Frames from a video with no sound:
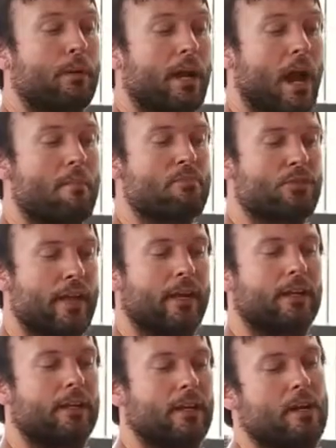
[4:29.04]
But I'm
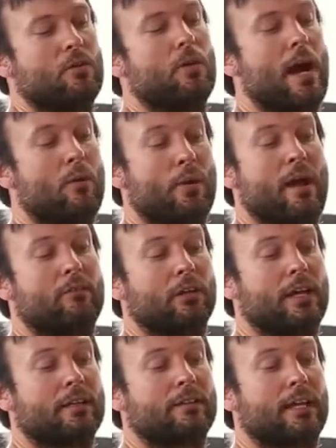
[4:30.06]
thinking, wow, would I ever
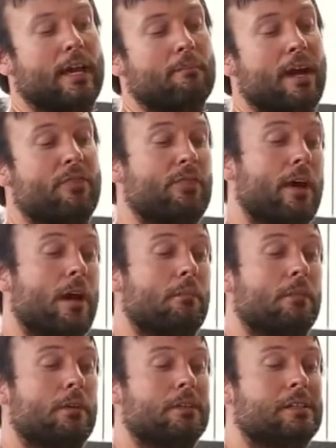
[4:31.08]
like to get my
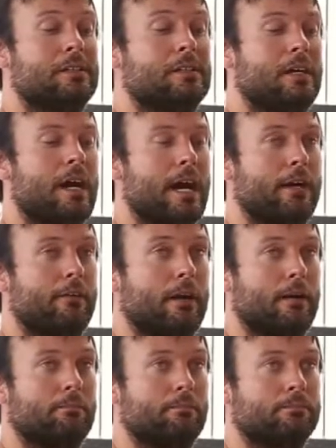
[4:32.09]
thumb higher
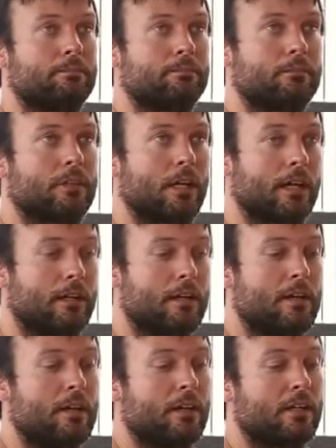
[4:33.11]
up, okay?
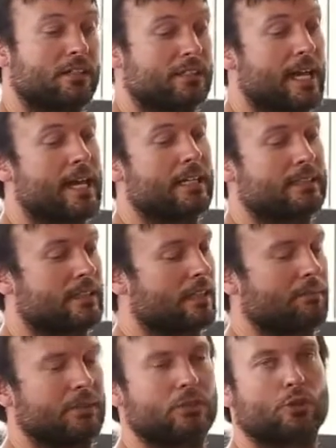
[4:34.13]
Because then it's going
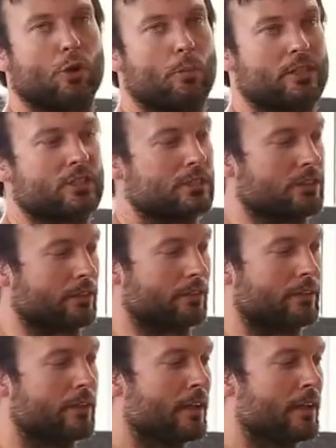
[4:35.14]
to be so much easier.